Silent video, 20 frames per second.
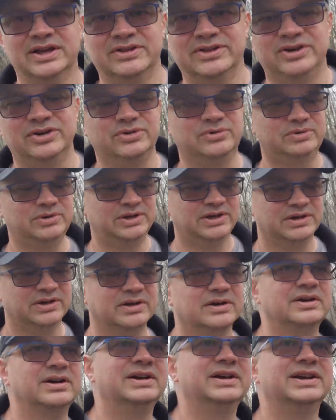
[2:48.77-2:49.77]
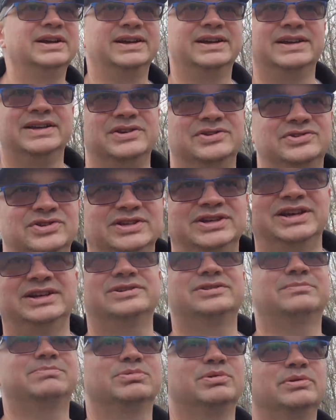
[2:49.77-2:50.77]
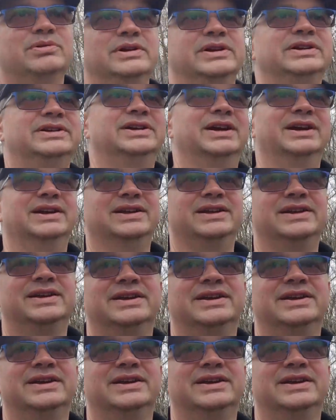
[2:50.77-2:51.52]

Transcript: the new year, is to get your pruning done.